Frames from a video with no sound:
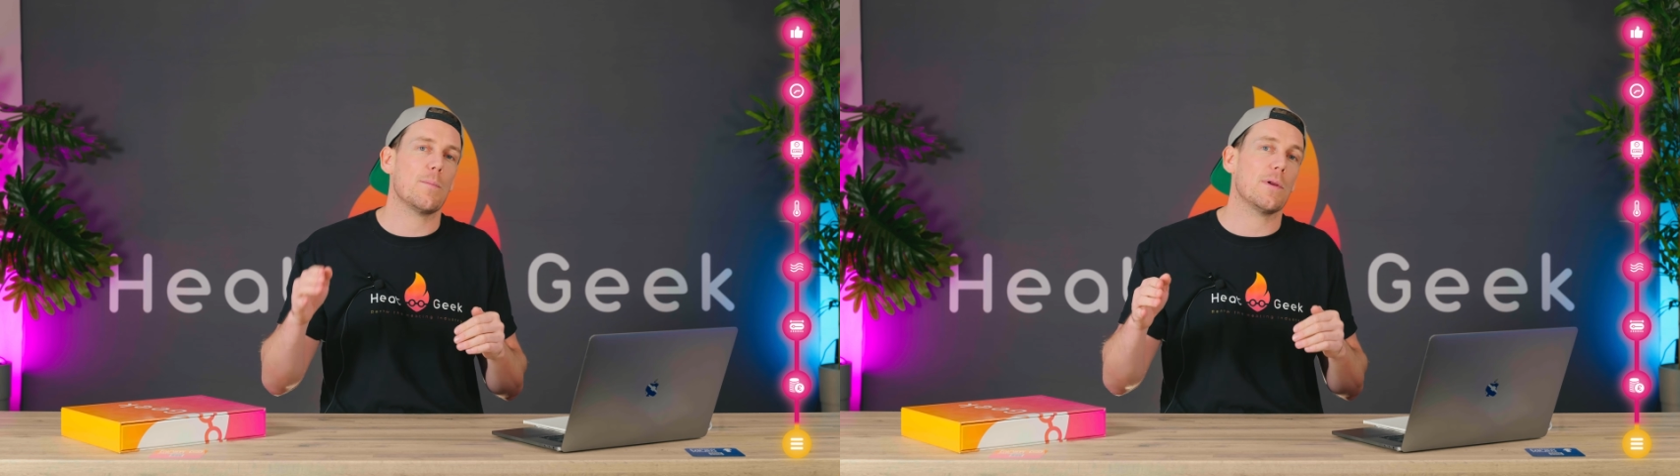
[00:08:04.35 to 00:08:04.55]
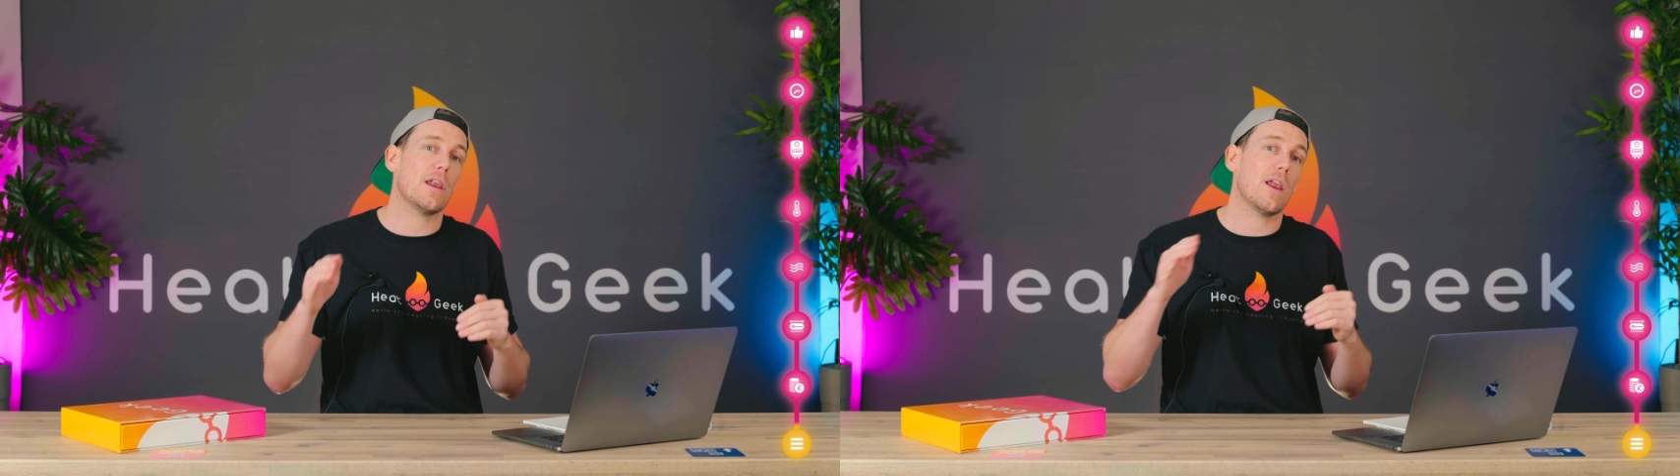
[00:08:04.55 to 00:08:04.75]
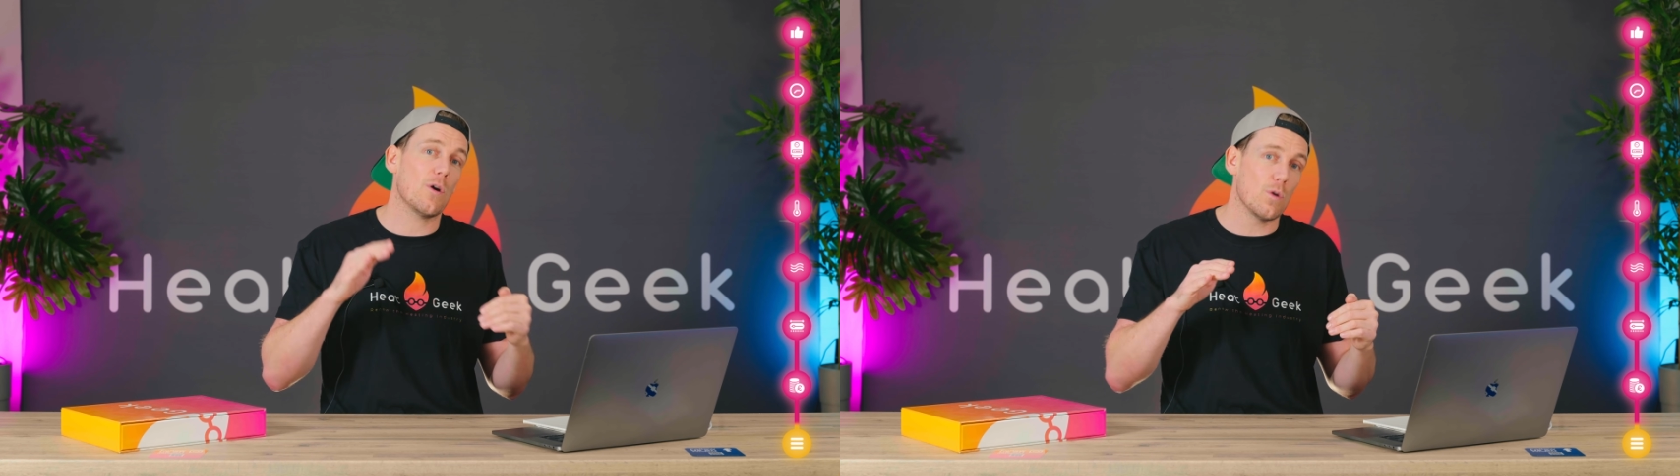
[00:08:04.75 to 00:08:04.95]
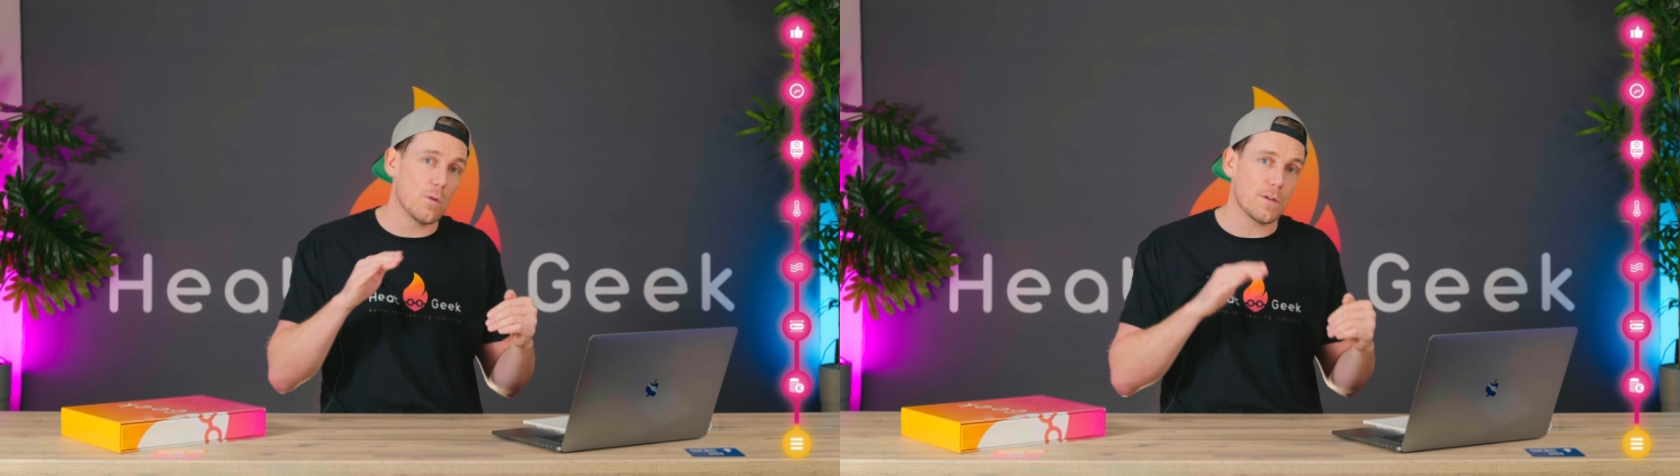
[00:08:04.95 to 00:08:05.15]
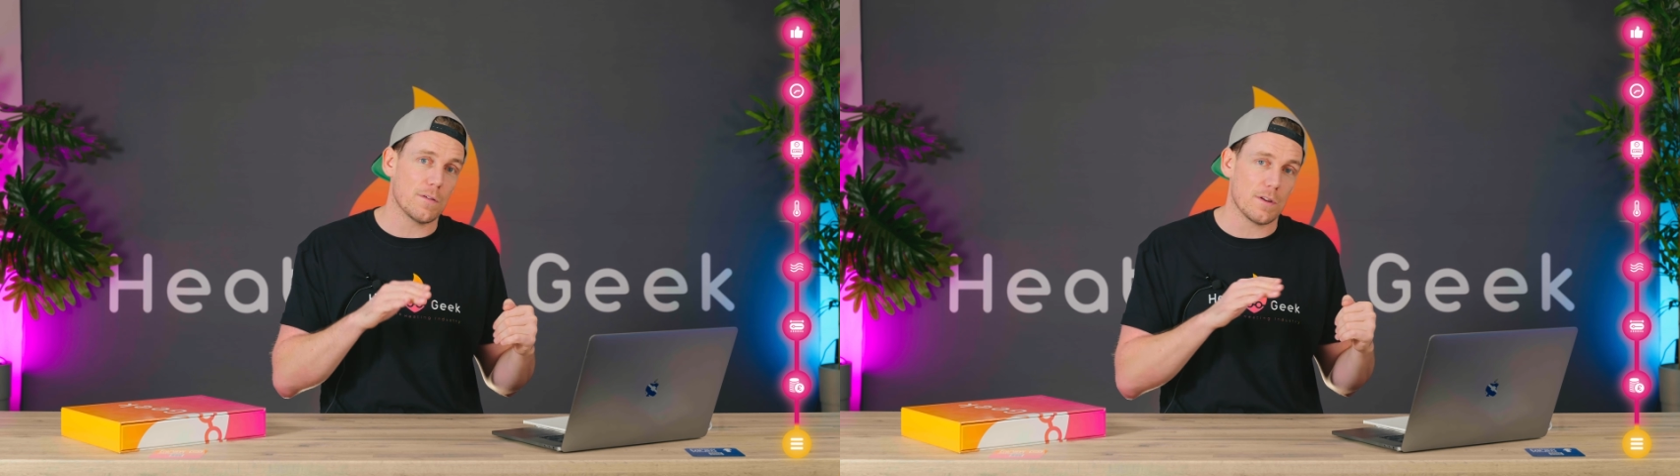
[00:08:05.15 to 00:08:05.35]

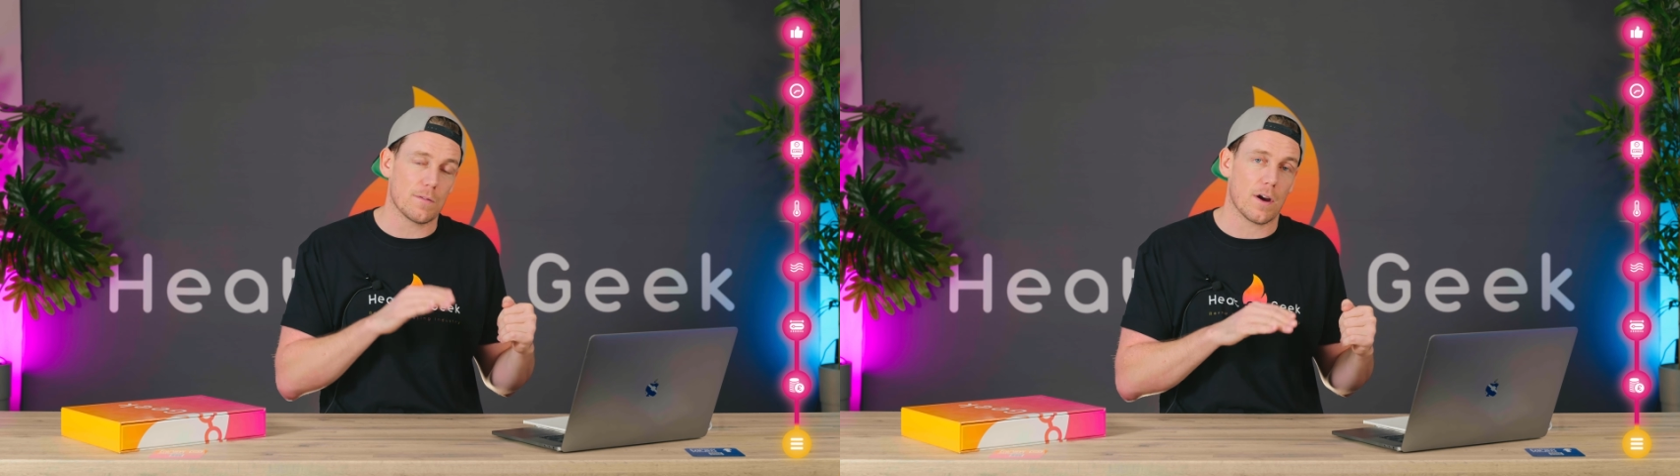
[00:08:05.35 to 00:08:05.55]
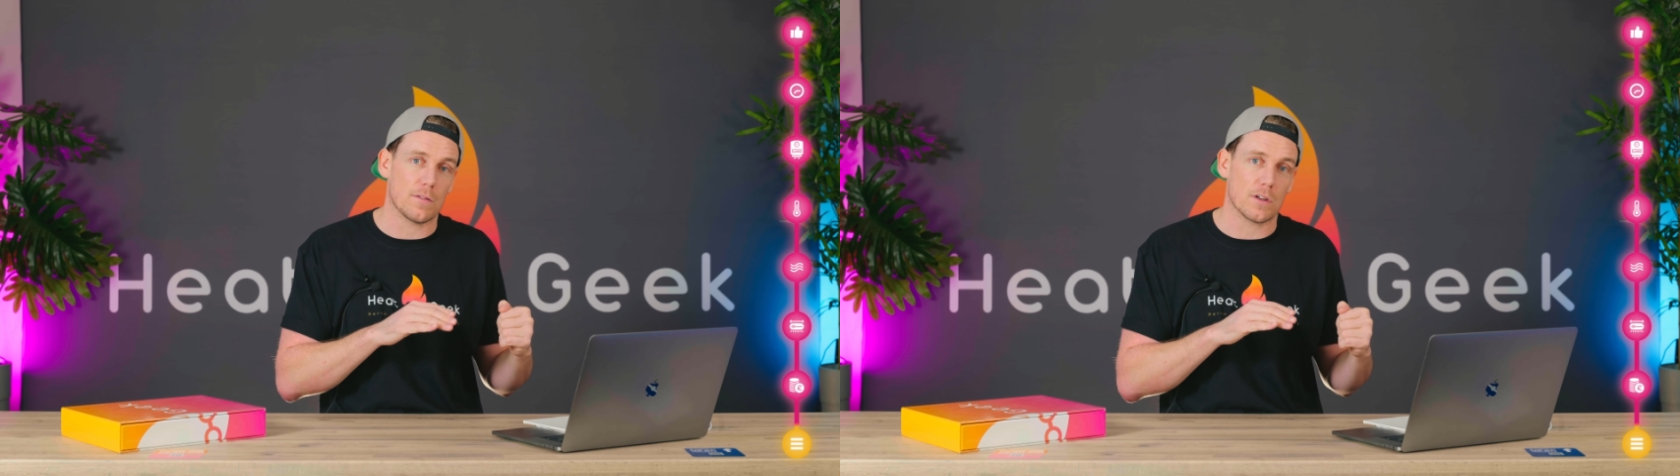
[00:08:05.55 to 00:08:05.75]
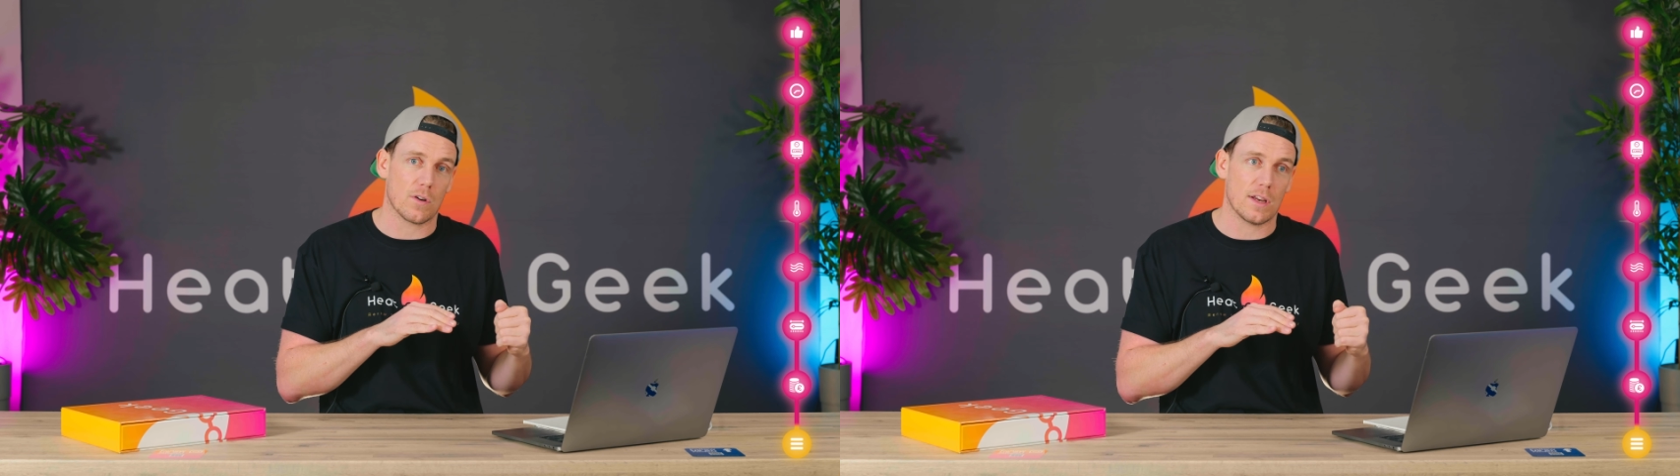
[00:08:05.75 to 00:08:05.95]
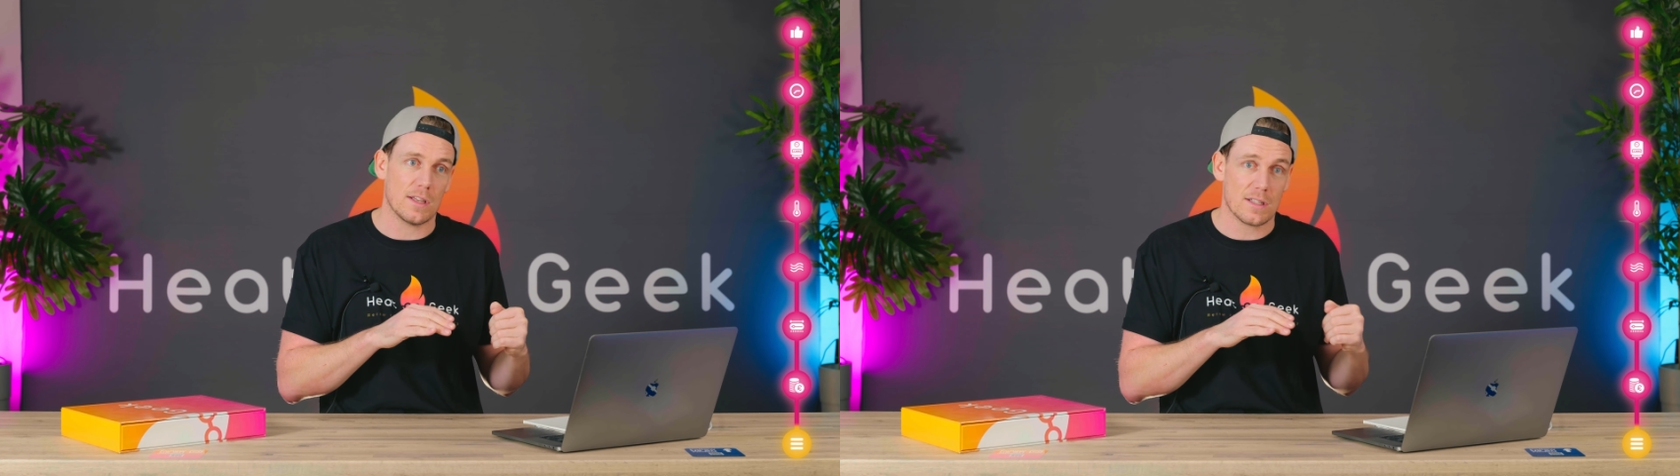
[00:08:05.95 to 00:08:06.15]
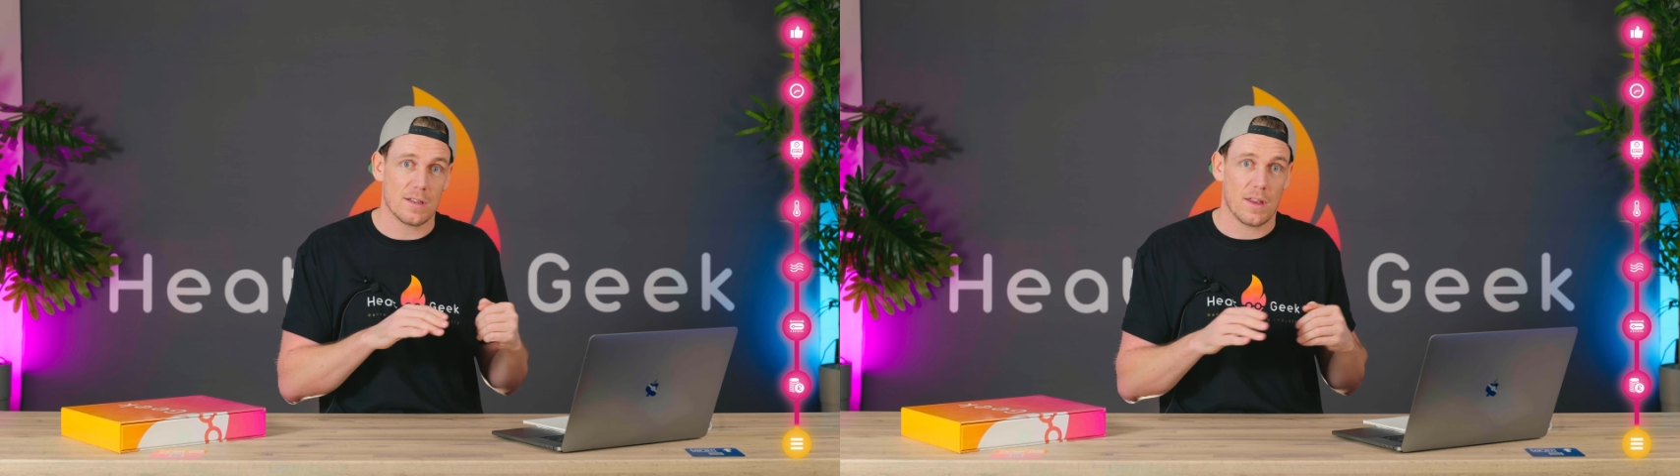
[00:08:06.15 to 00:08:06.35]
below 55
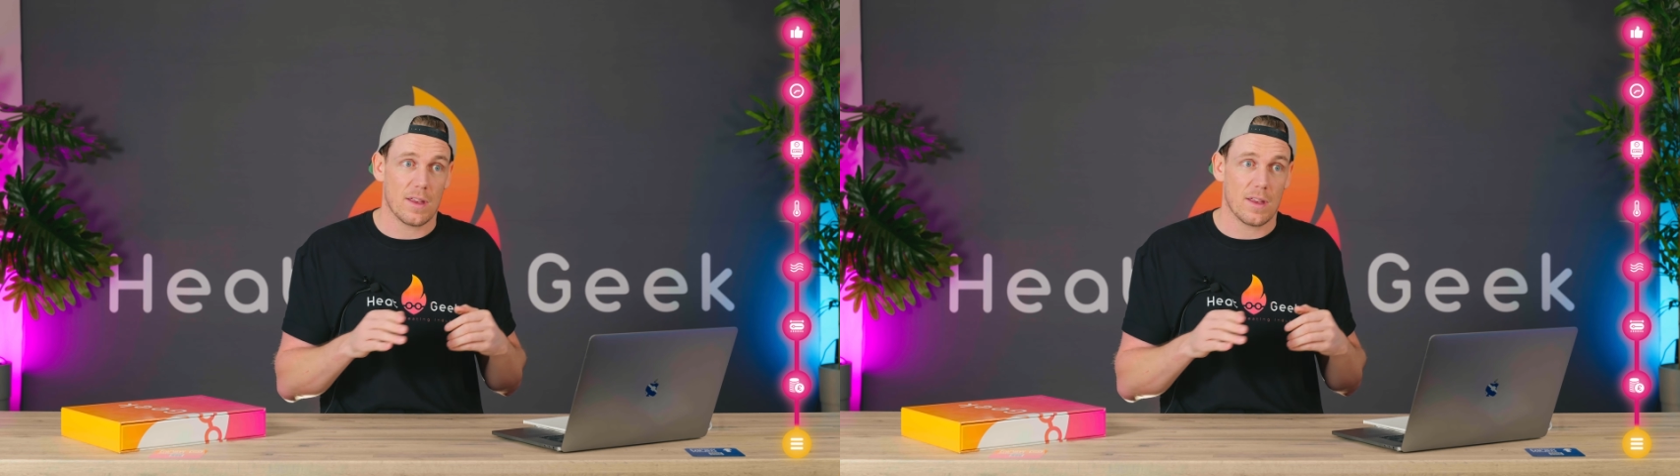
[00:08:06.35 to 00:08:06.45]
degrees,